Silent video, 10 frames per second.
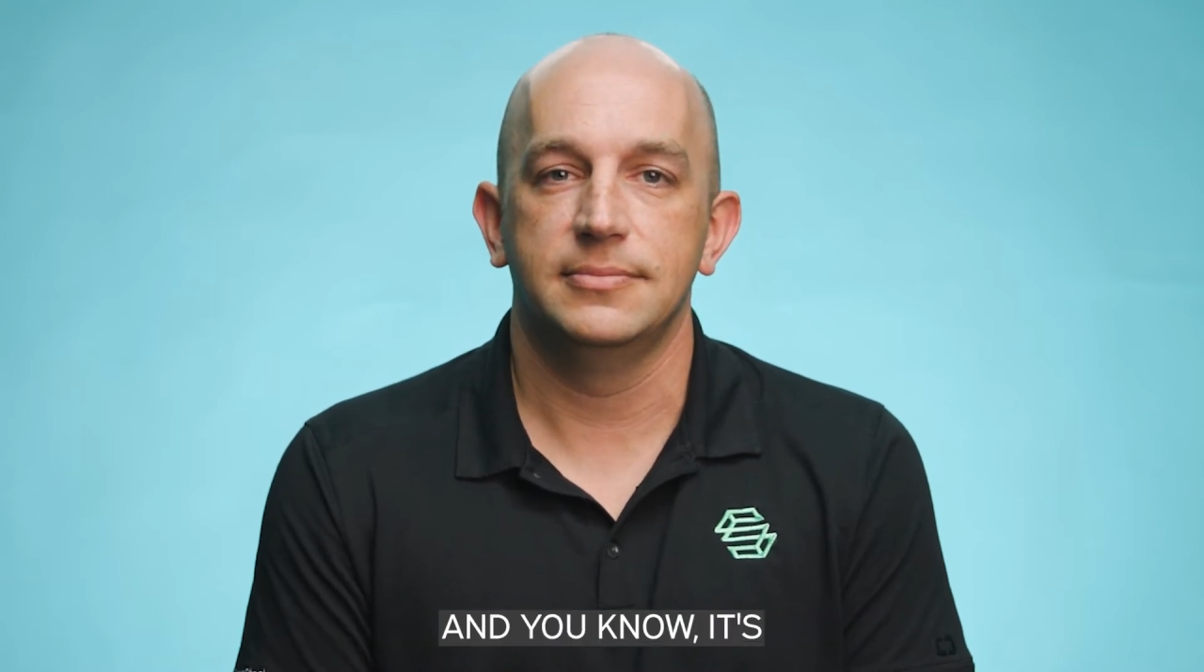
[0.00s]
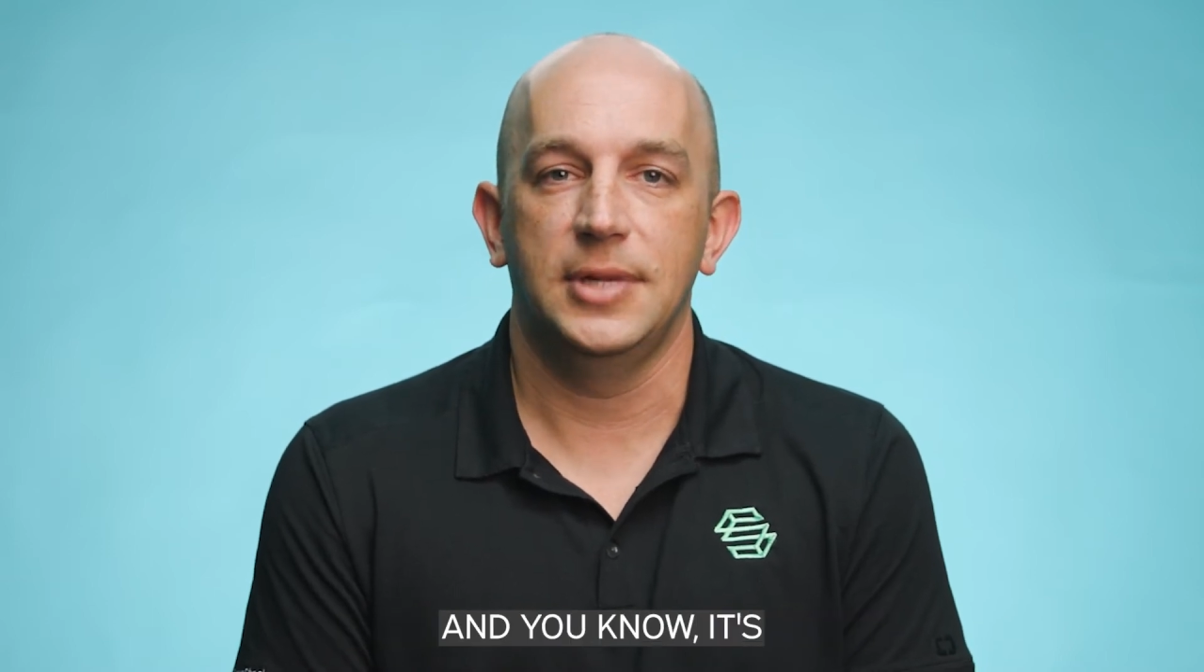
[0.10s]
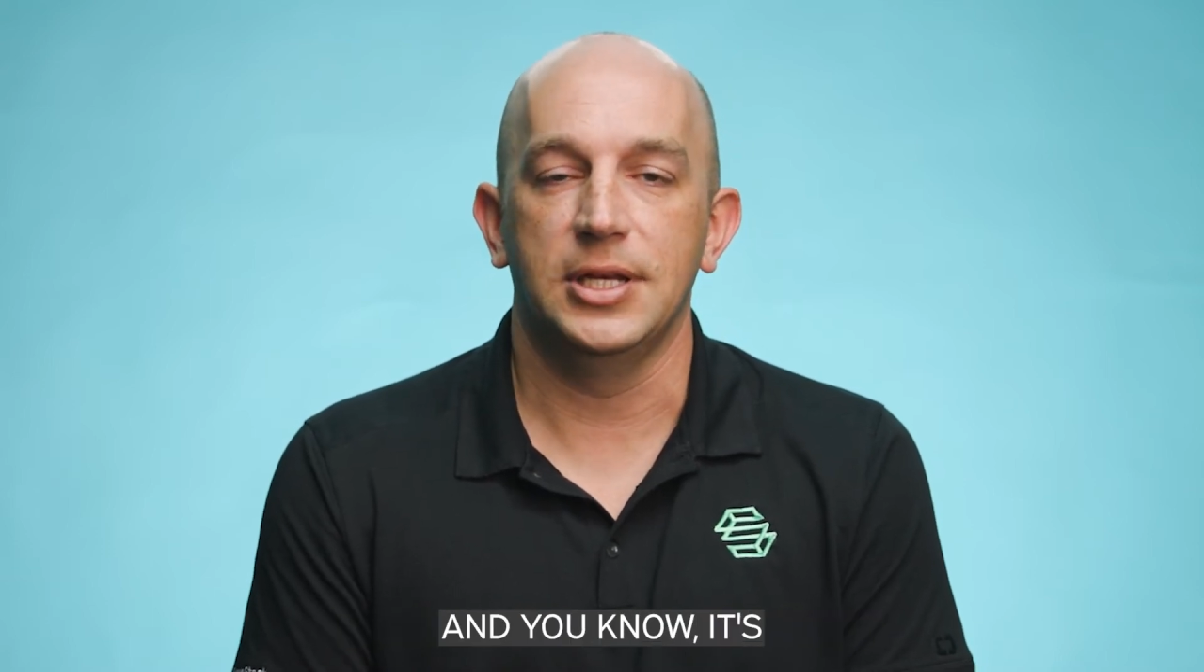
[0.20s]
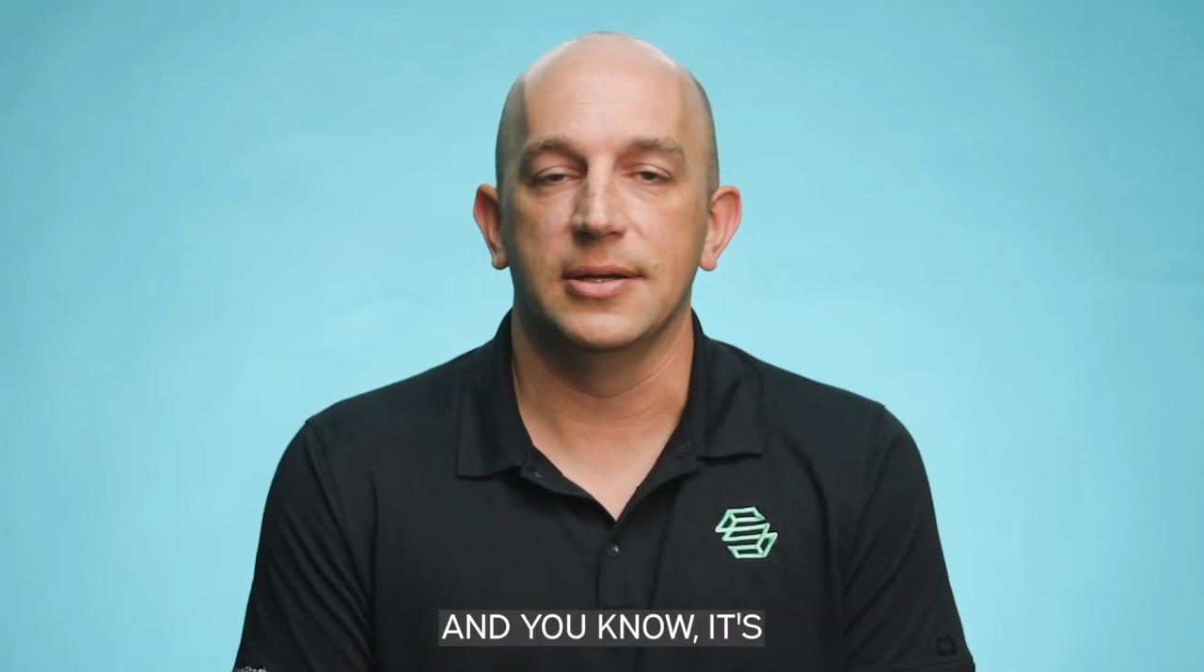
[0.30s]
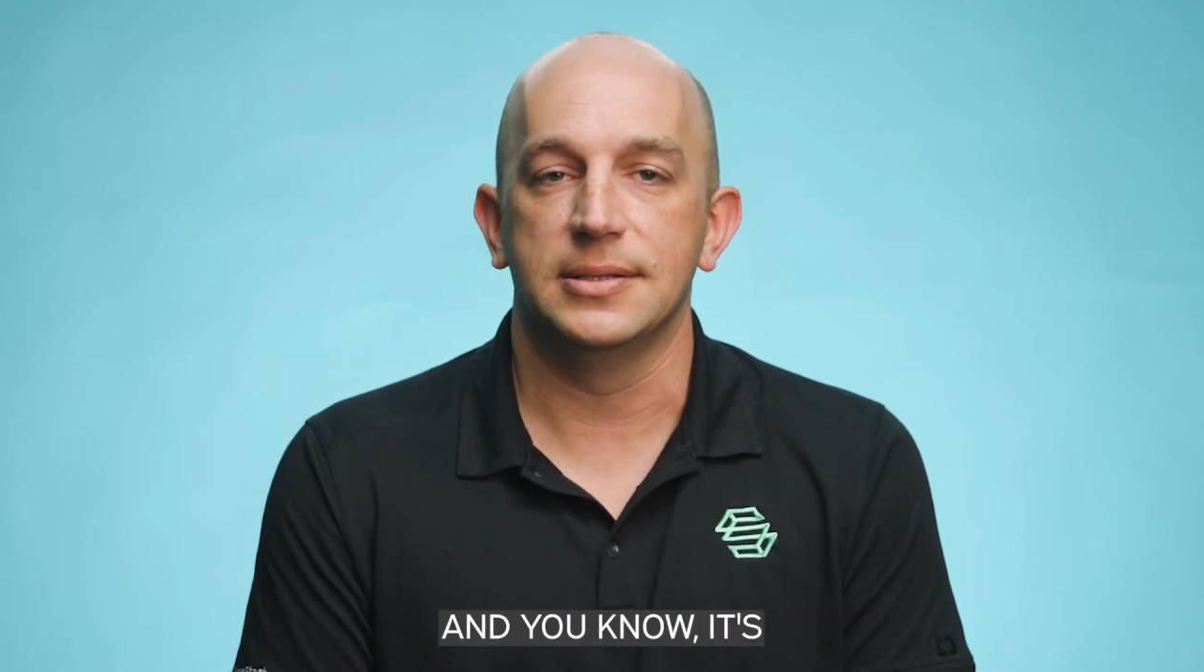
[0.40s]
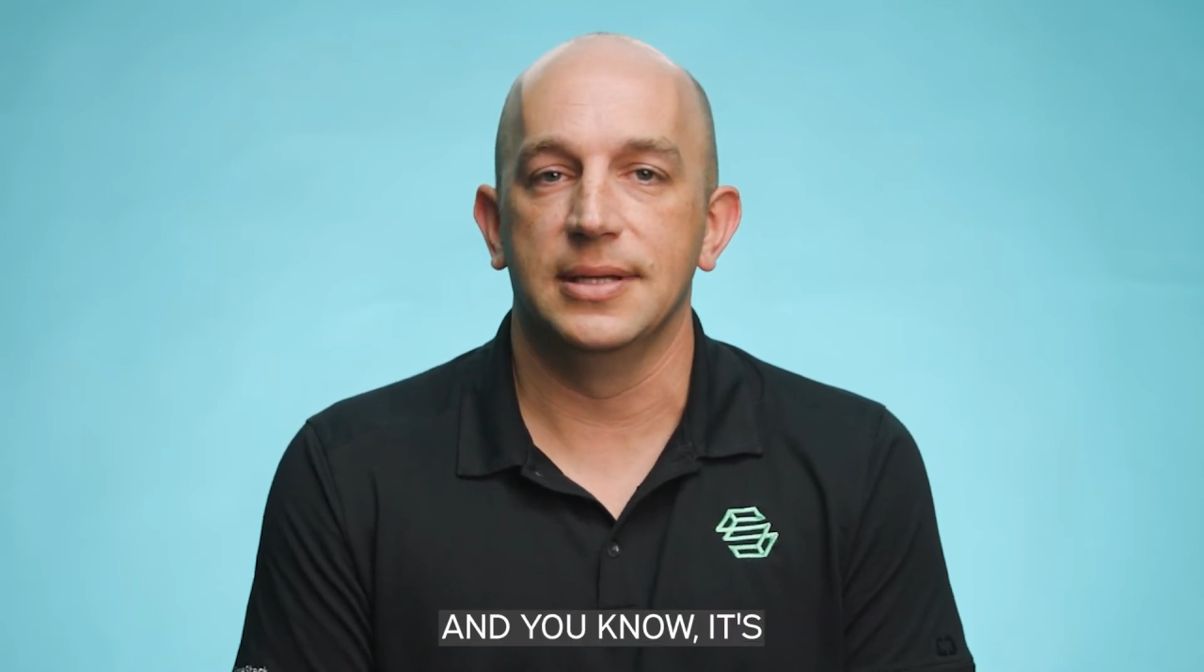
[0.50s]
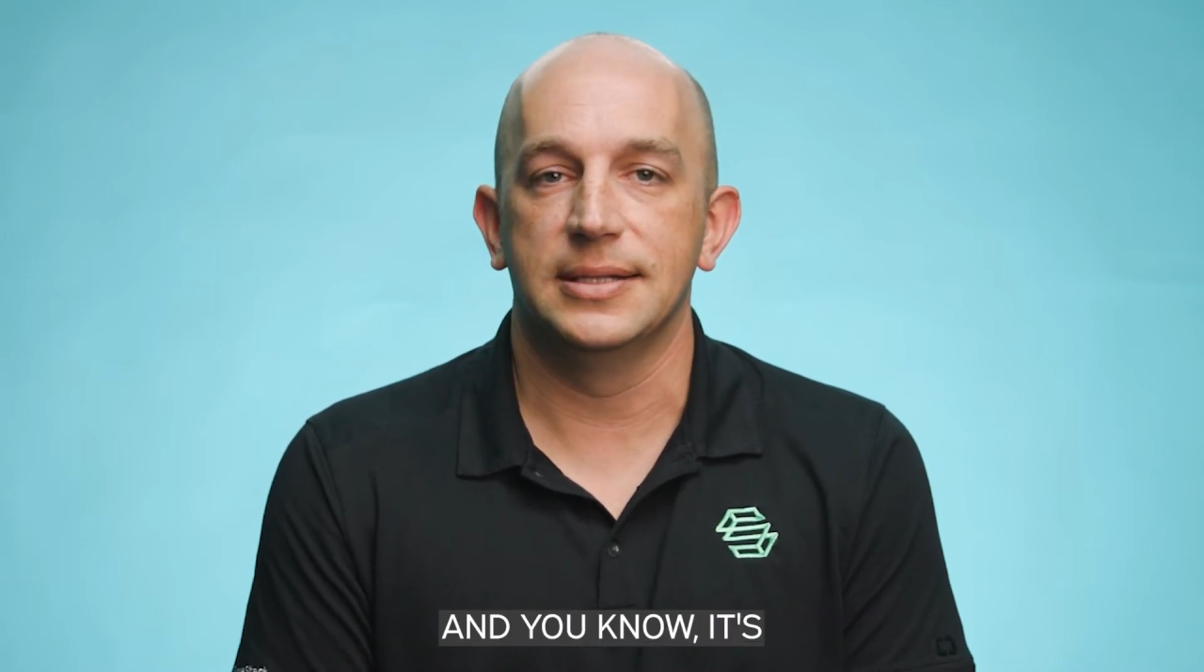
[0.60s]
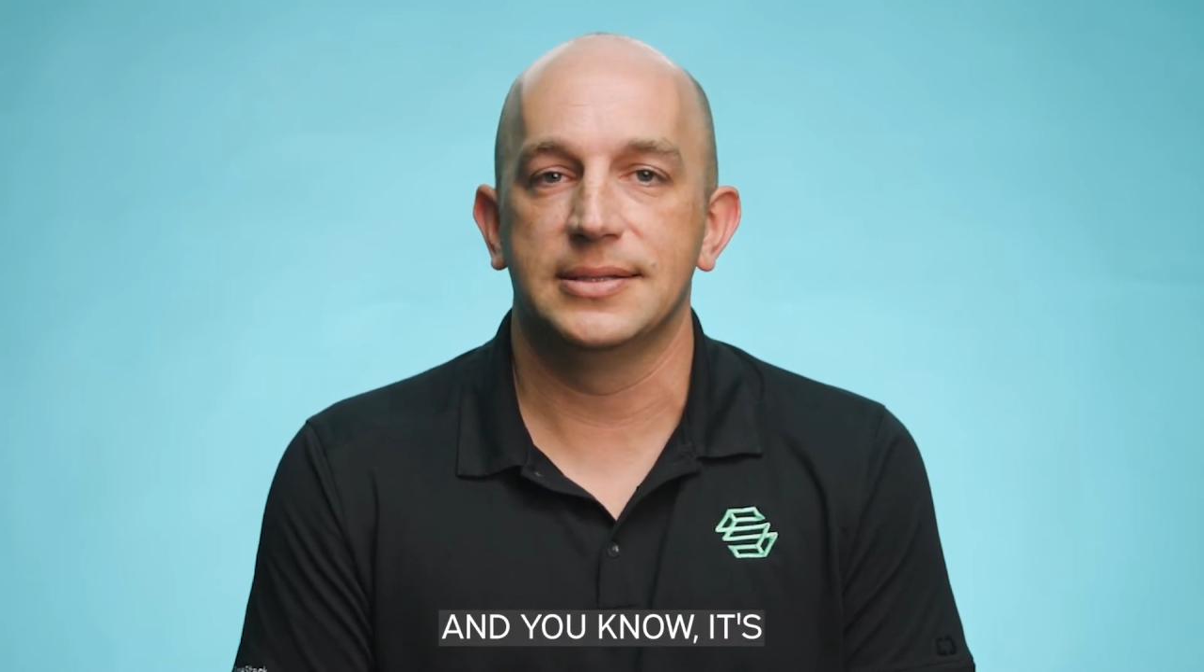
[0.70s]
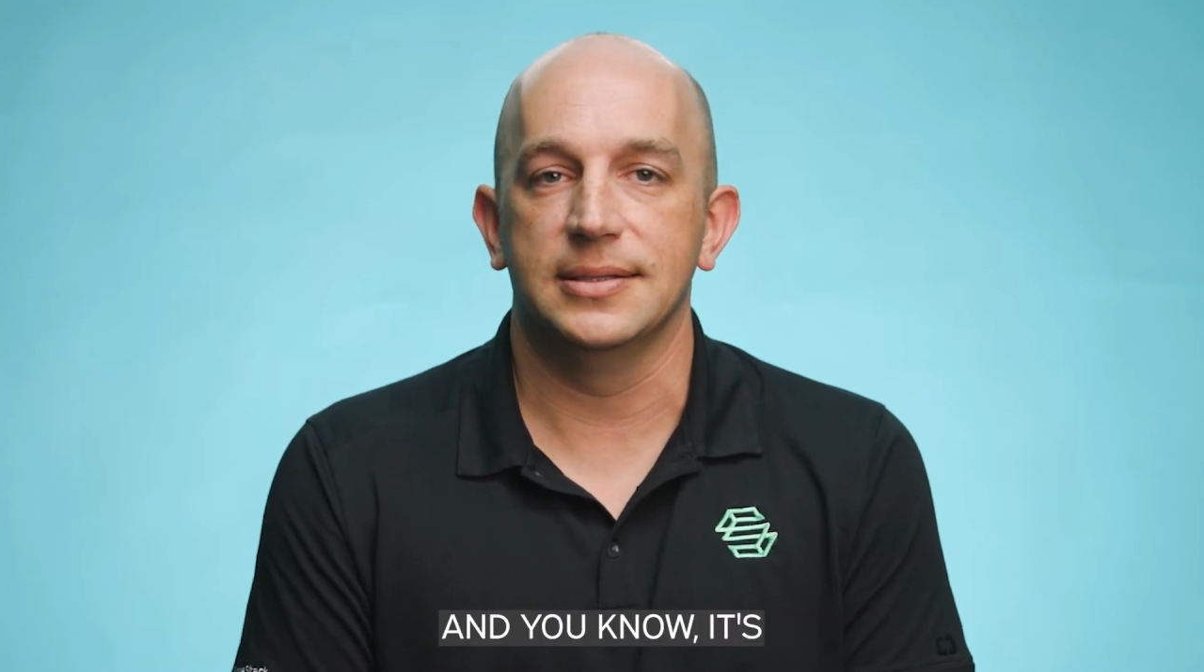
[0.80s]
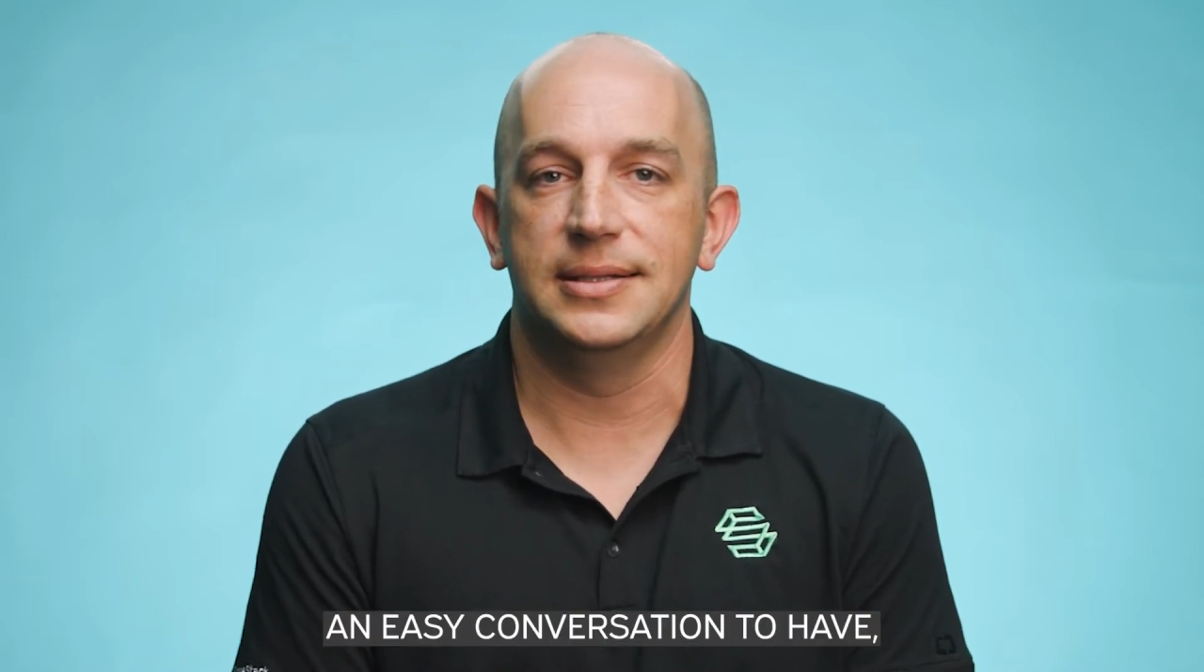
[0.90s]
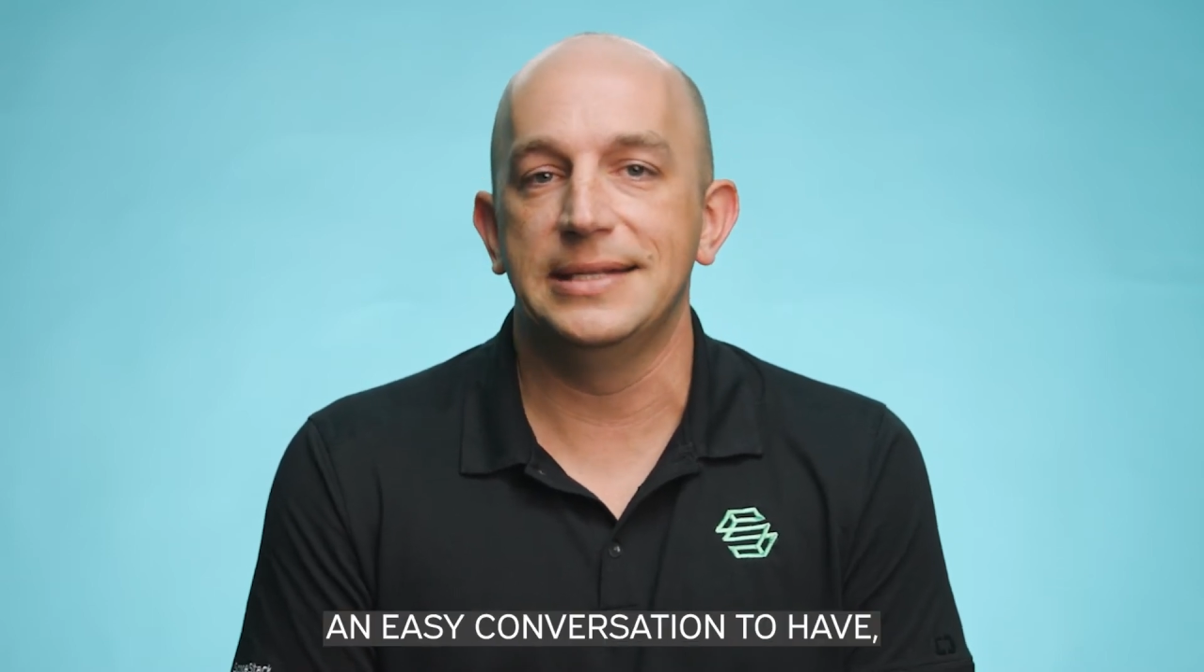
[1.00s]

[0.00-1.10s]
you know, it's an